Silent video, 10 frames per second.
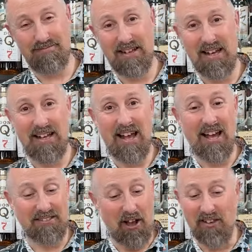
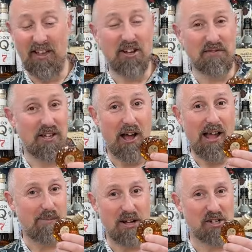I don't even know
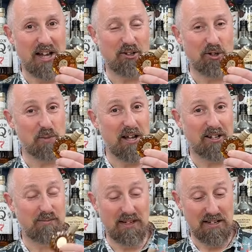how much that cost me. I
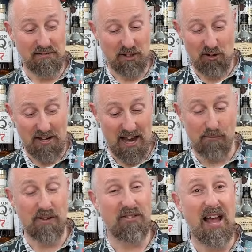completely forgot now,
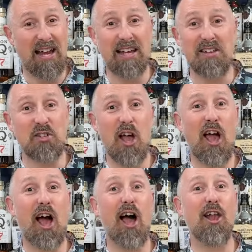but that is
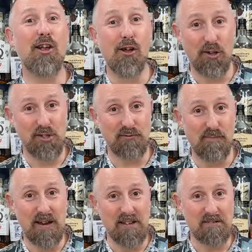a lot of
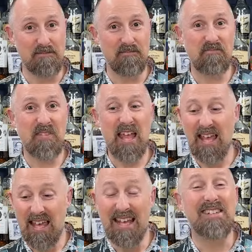money.
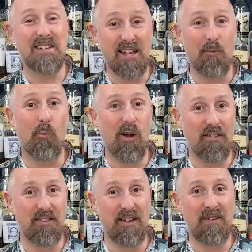Is it
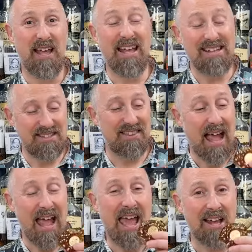worth it? Is
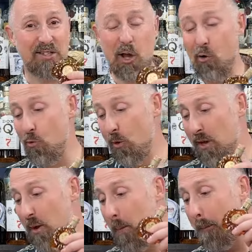that XO
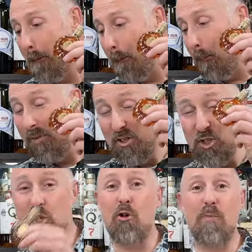
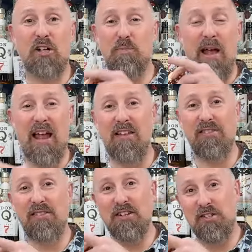so much better
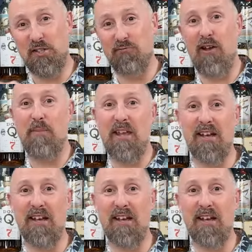than the St Remy